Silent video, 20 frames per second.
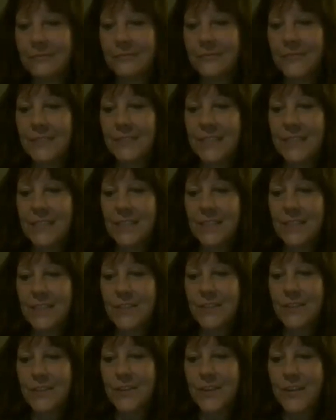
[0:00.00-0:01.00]

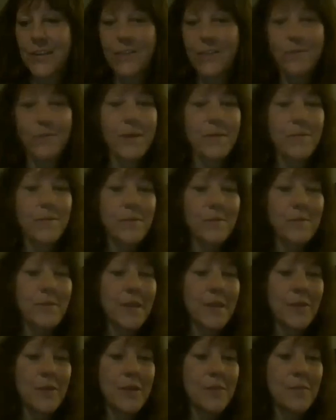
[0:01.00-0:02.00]
6:30. Why won't my
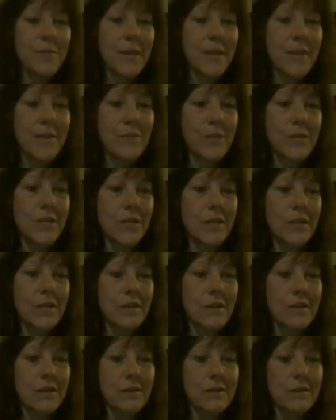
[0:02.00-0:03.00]
green pen work?
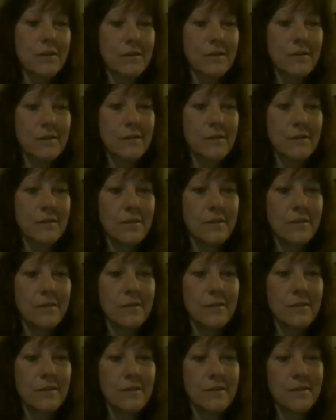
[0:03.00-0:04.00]

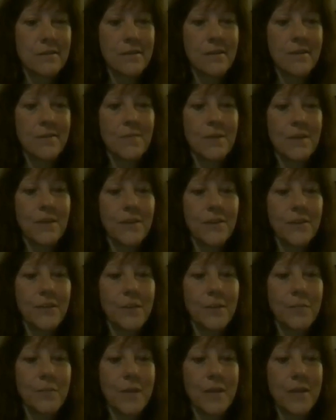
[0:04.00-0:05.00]
Come on,
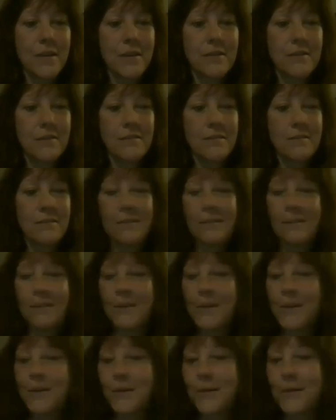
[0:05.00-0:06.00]
green pen.
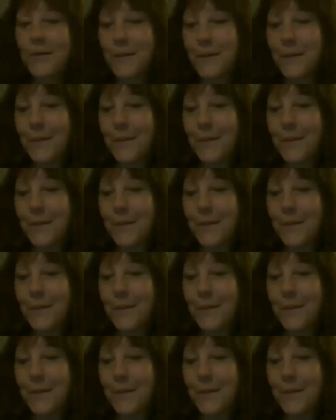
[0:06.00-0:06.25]
Oh,